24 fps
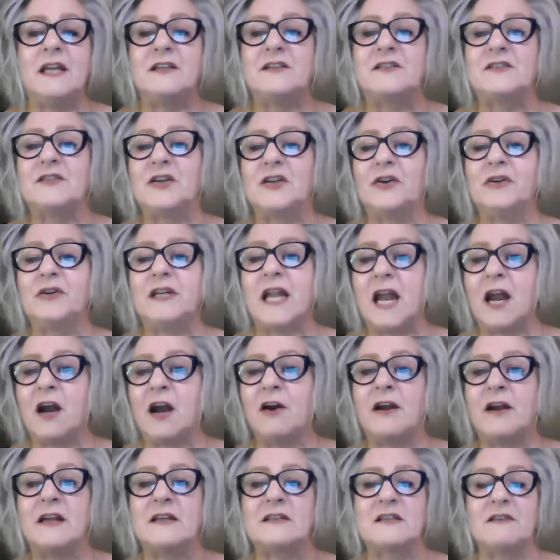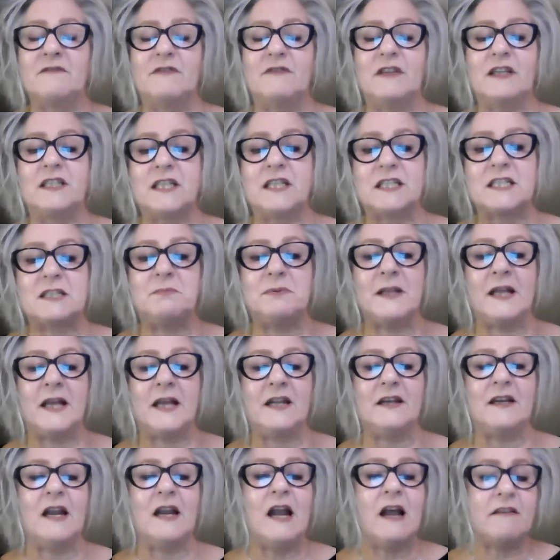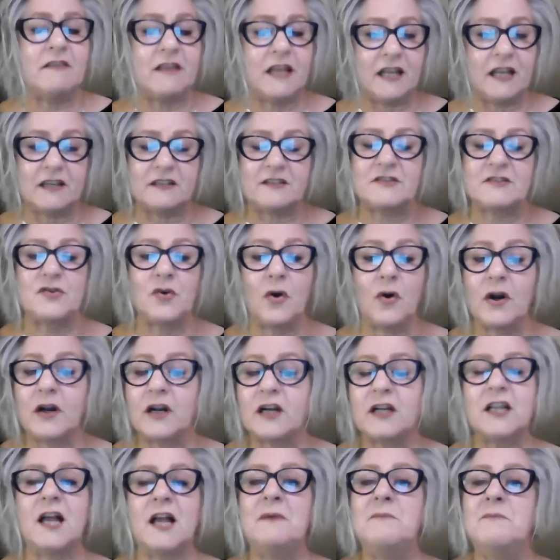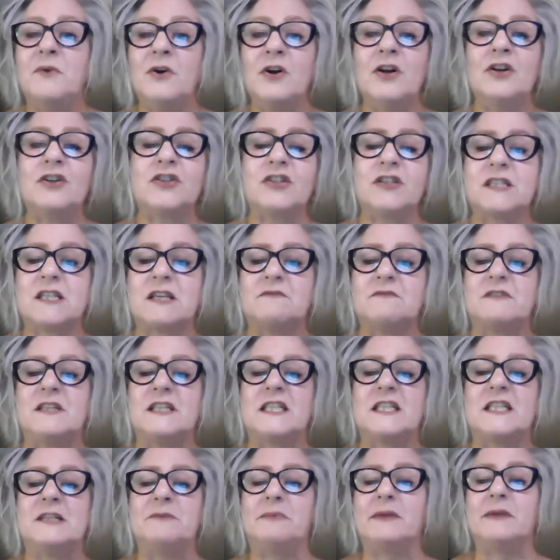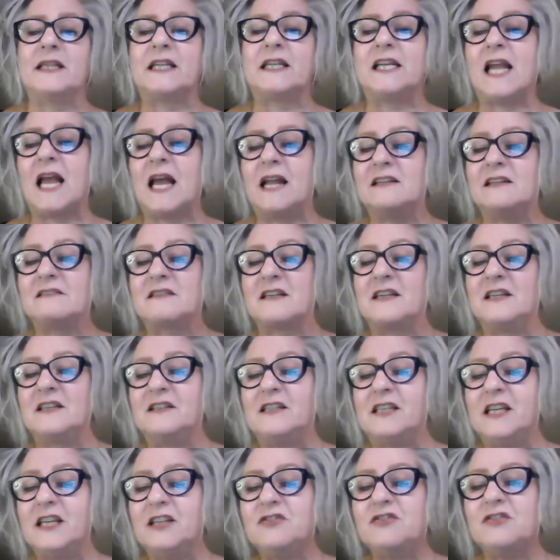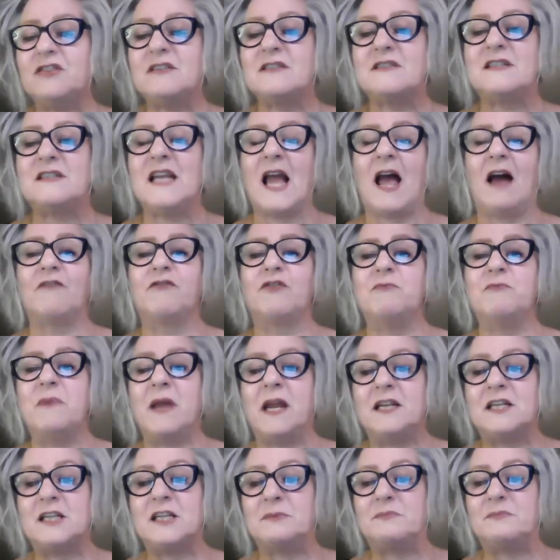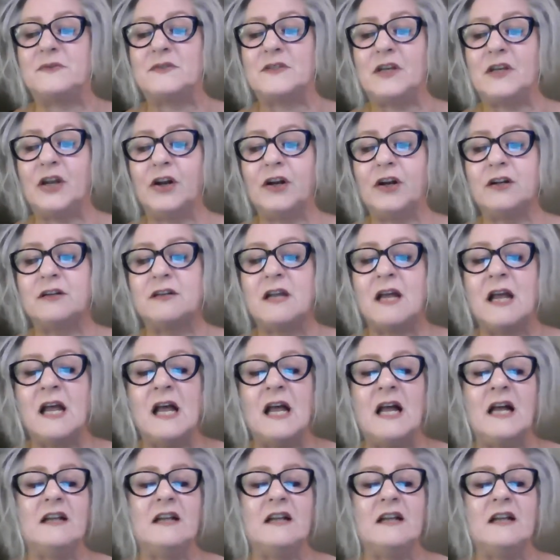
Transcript: In certain areas of the discipline, the historical emergence of disability and its contingency have remained obscured.